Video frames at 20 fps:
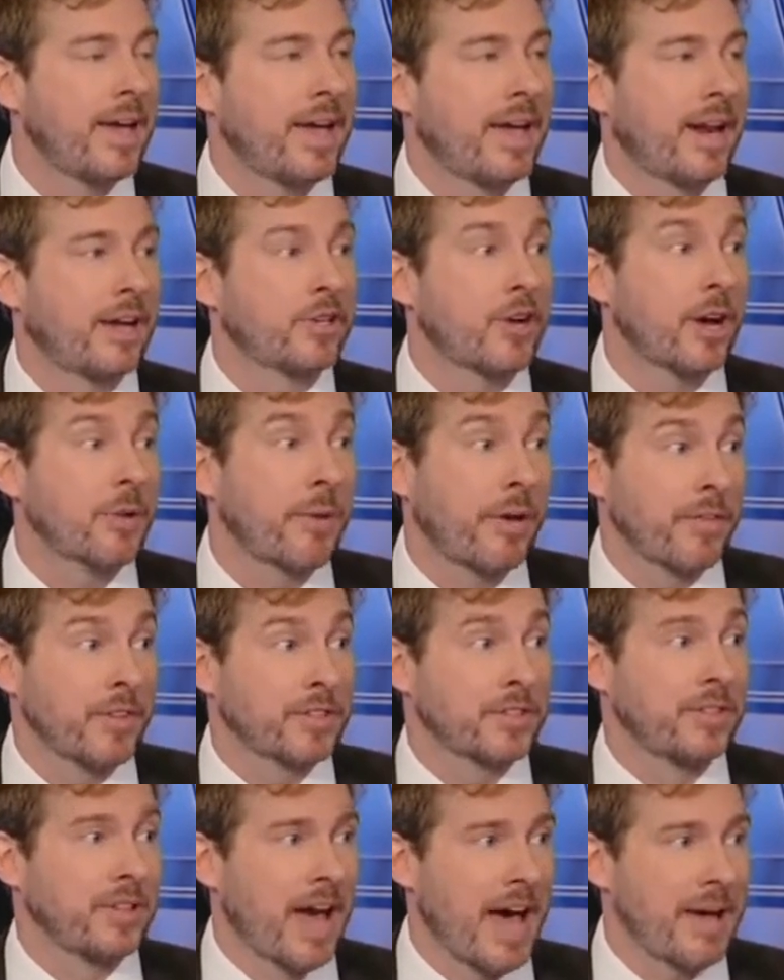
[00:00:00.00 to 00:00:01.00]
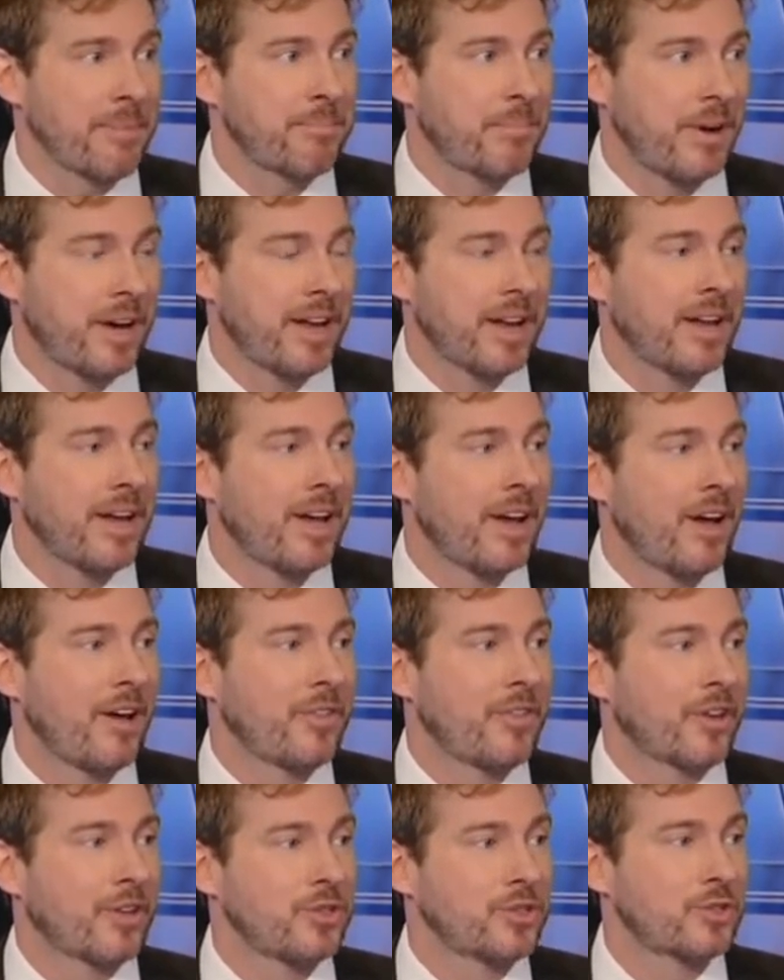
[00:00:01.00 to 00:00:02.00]
And I talk about this a lot, but
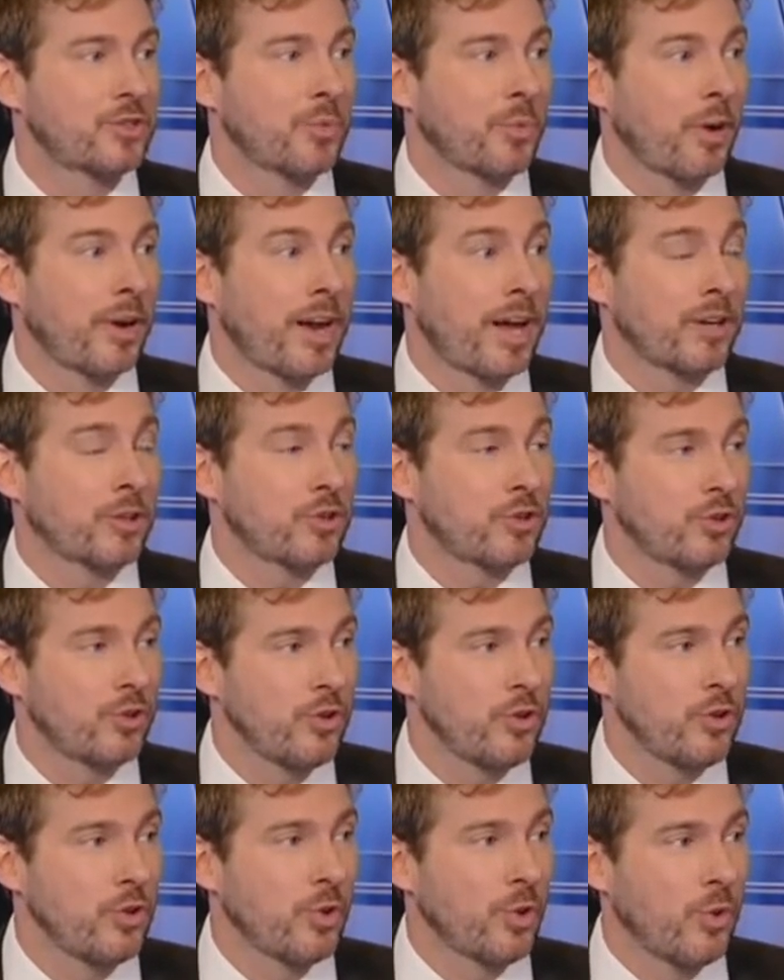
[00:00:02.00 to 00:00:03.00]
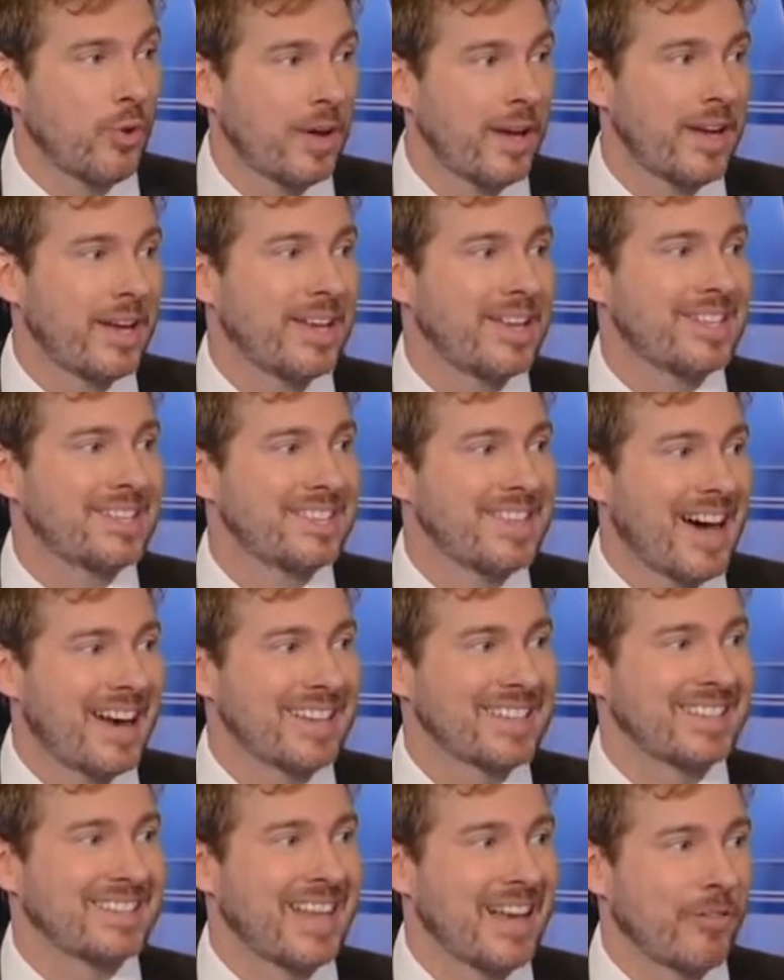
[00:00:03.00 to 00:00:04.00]
the consumer right now, too, is not
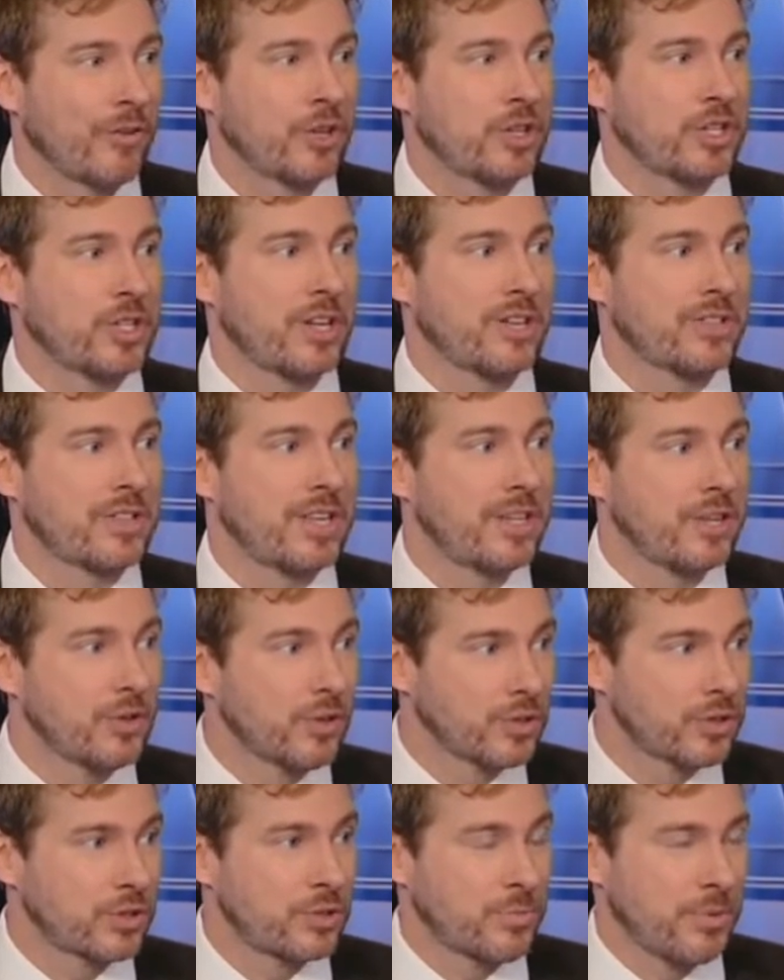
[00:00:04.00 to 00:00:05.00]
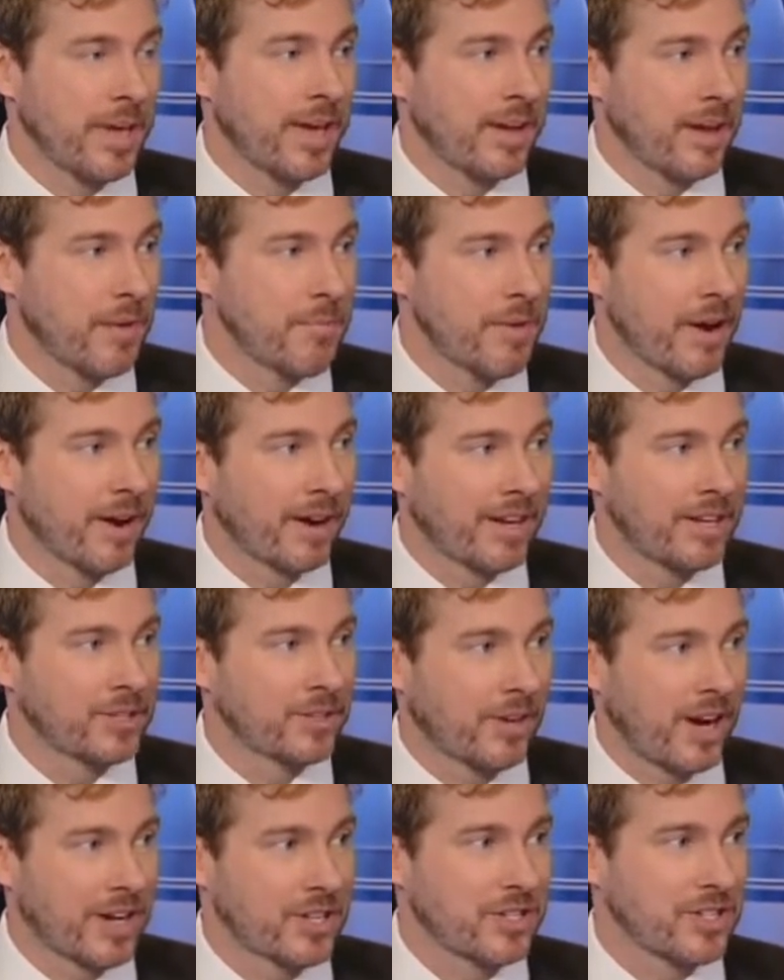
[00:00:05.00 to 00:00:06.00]
as leveraged as they used to be. Americans
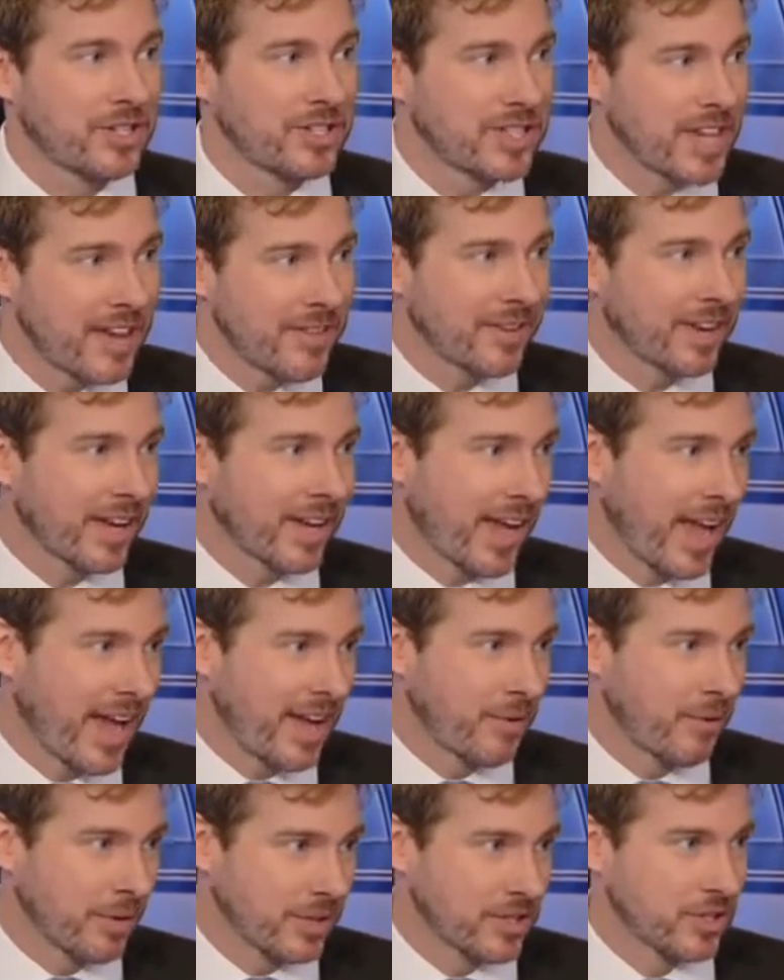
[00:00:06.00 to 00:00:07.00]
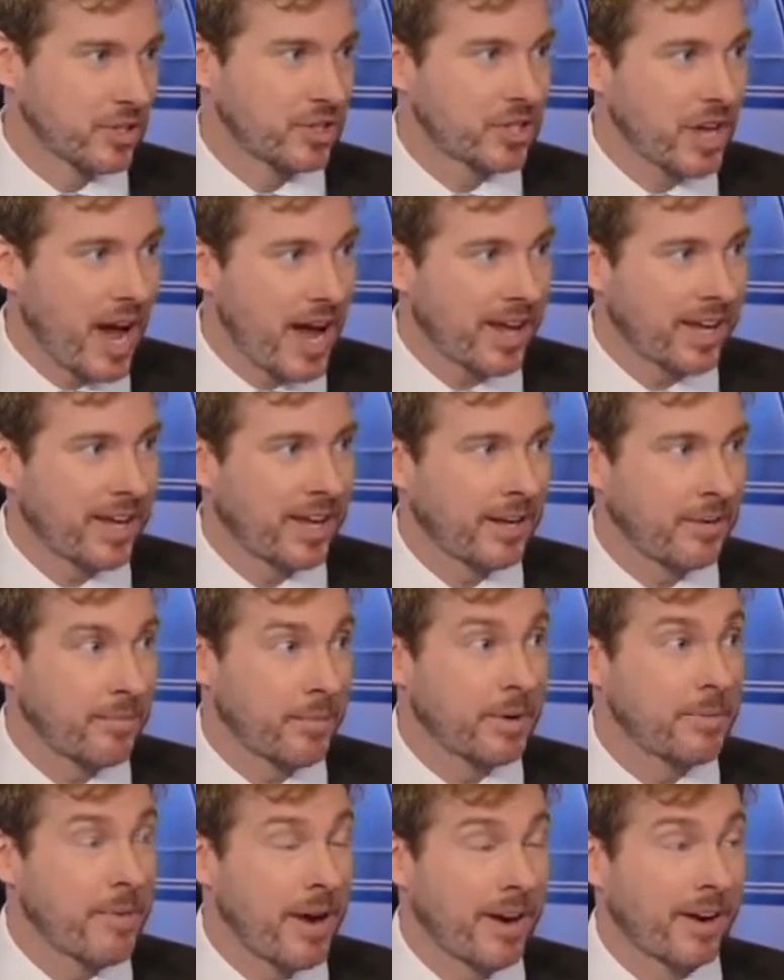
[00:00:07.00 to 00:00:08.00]
are actually saving again, which is shocking,
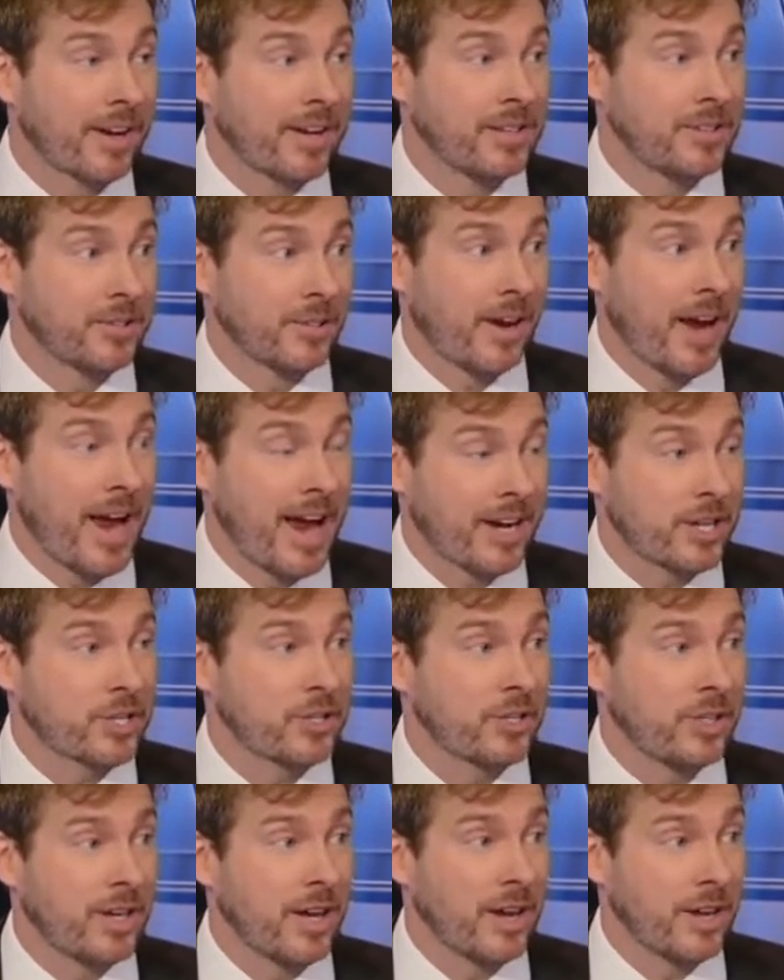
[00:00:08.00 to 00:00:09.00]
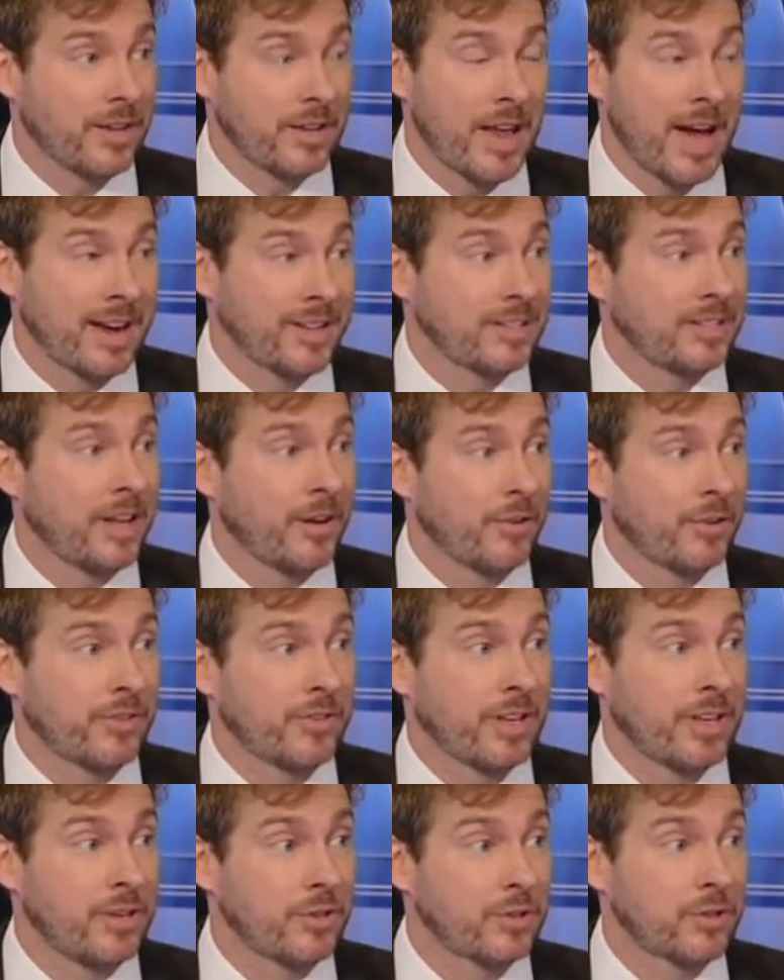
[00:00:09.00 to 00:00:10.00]
but Americans are actually not as leveraged as
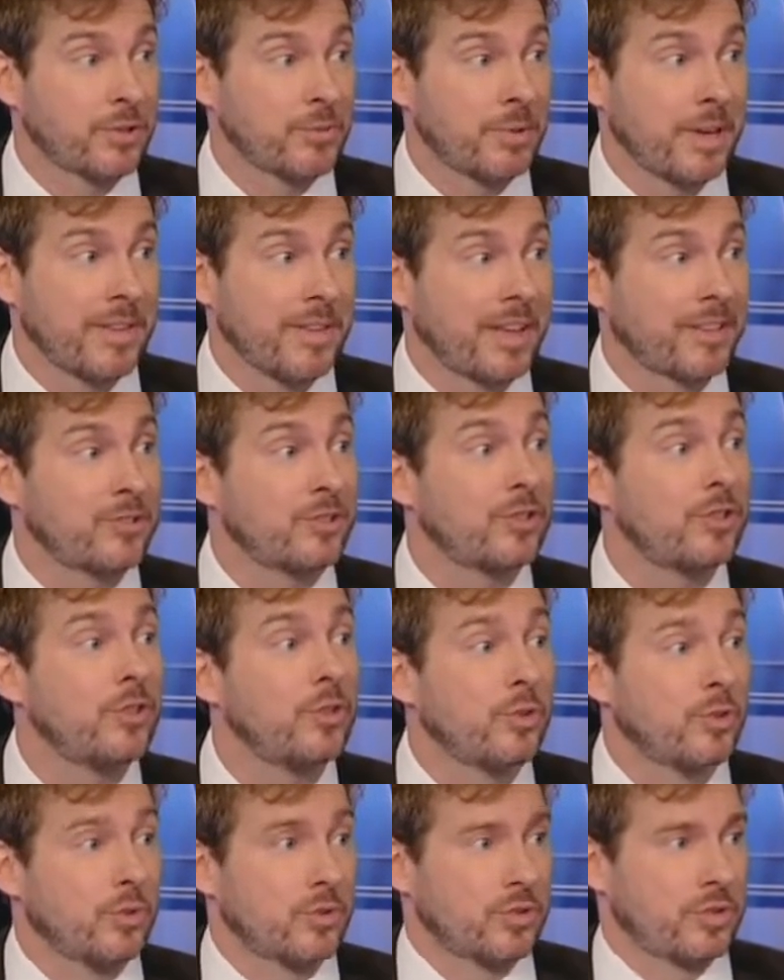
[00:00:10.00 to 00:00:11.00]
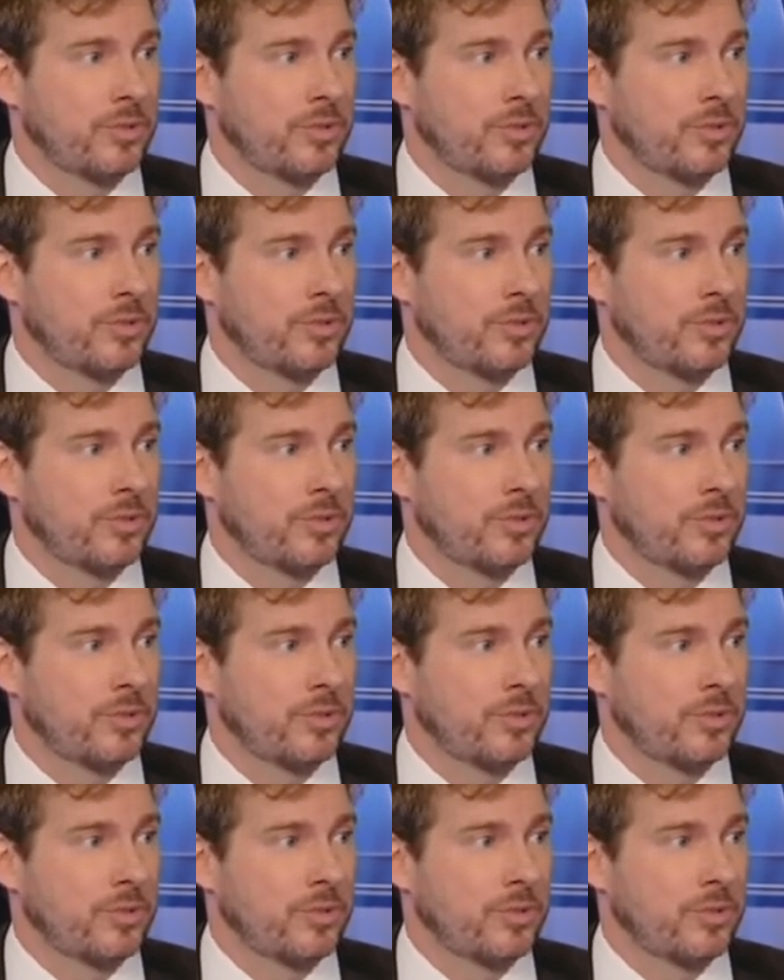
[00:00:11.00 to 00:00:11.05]
they used to be, and that's huge.